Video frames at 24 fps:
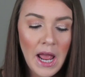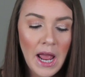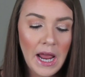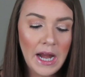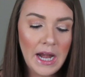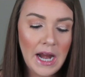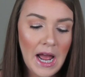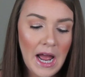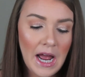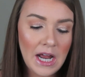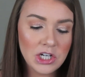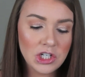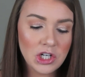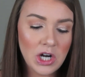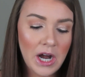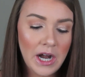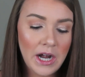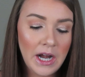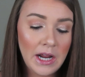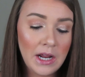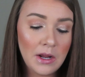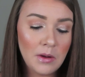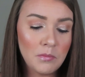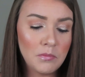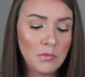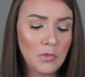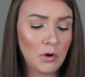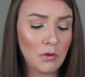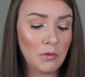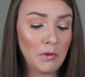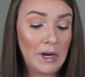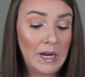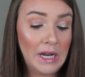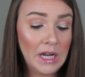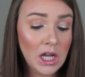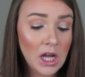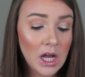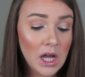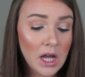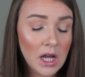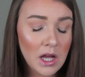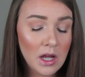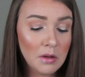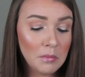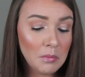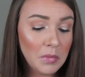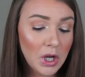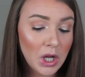and hydrating
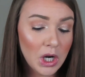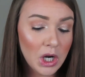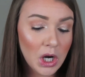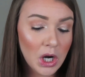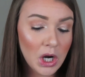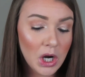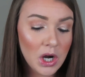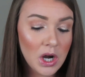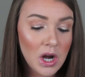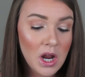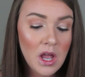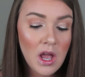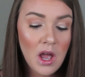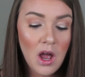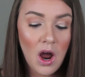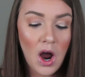moringa butter.